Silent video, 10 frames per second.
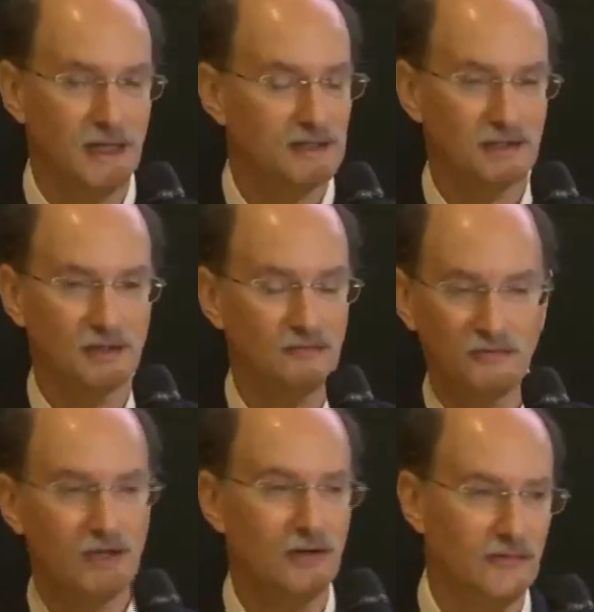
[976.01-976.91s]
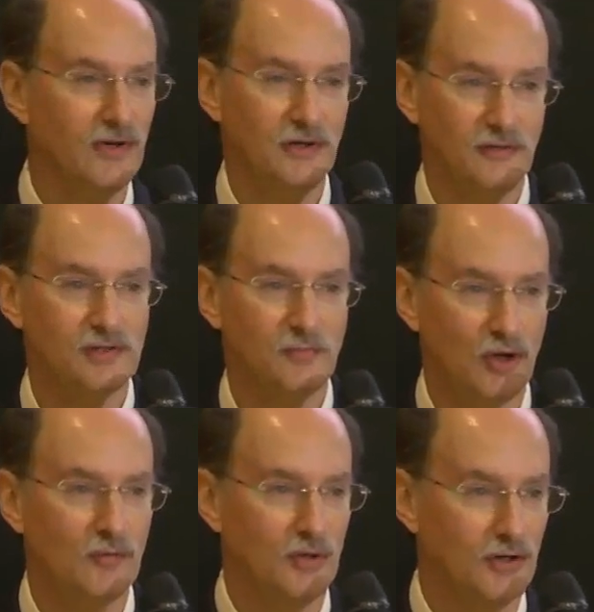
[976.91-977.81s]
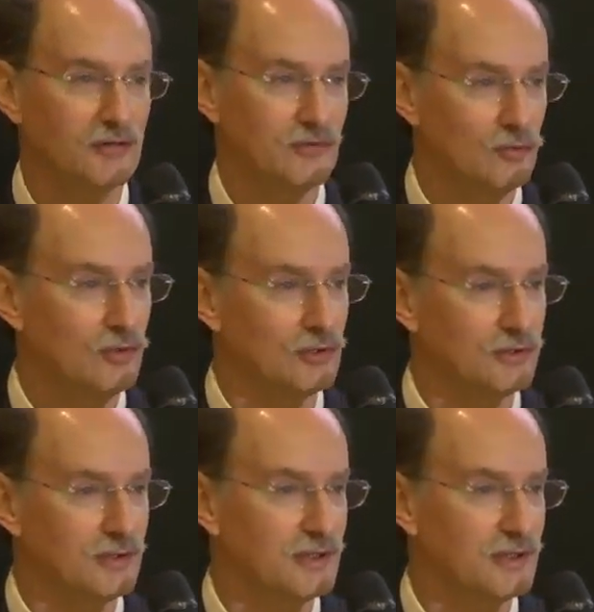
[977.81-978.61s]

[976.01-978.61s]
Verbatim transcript: that's a very, very small part of the world.